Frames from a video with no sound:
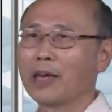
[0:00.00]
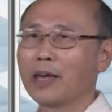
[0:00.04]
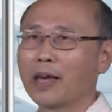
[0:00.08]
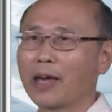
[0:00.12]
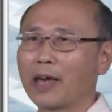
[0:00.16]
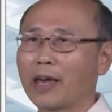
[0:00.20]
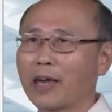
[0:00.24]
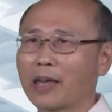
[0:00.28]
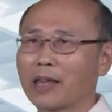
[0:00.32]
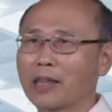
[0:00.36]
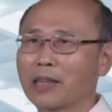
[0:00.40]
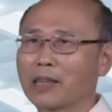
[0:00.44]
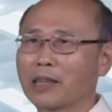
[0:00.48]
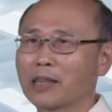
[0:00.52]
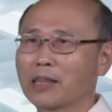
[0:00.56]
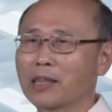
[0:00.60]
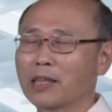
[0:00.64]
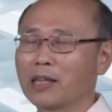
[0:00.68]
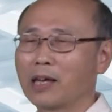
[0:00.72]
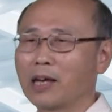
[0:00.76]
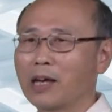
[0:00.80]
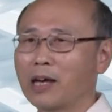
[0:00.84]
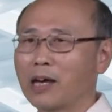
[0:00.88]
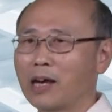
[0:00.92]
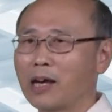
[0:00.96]

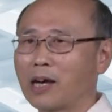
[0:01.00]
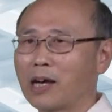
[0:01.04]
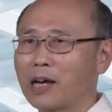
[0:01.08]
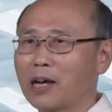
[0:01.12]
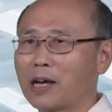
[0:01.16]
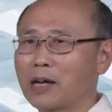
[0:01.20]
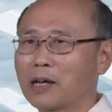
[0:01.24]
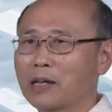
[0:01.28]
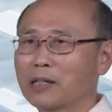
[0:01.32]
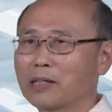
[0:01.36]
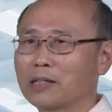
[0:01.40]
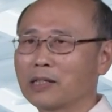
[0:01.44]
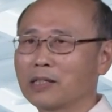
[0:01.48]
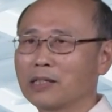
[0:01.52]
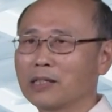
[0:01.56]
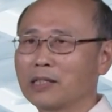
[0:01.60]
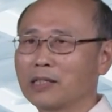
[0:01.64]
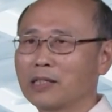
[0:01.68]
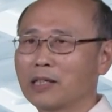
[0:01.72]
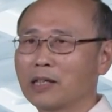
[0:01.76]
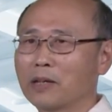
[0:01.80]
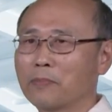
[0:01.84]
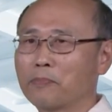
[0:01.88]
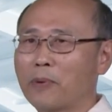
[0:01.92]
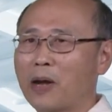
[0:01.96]
And
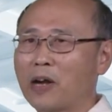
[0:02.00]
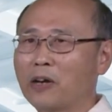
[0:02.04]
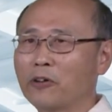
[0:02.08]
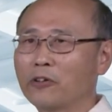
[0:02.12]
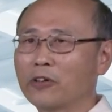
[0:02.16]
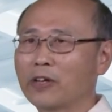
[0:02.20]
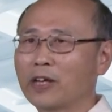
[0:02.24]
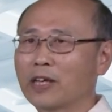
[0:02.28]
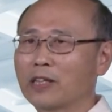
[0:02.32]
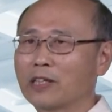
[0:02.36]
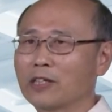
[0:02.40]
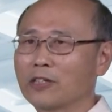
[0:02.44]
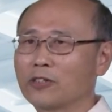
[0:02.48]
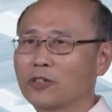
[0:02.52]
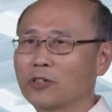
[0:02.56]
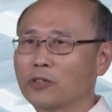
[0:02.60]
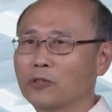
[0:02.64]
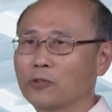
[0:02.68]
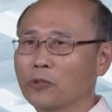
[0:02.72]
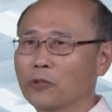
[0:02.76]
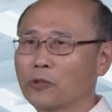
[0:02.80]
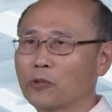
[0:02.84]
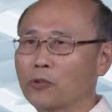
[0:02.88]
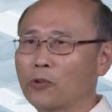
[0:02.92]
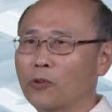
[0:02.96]
the boundary condition
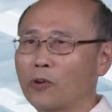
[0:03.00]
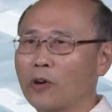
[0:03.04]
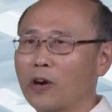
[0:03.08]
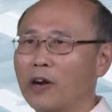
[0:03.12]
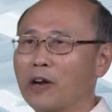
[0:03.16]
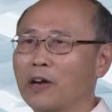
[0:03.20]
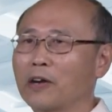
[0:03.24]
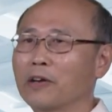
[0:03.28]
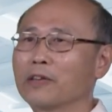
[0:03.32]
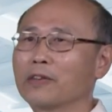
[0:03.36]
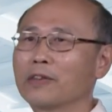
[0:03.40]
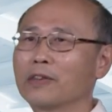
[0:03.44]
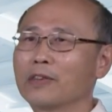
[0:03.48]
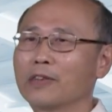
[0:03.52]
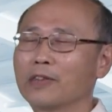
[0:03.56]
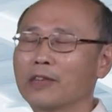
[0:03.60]
require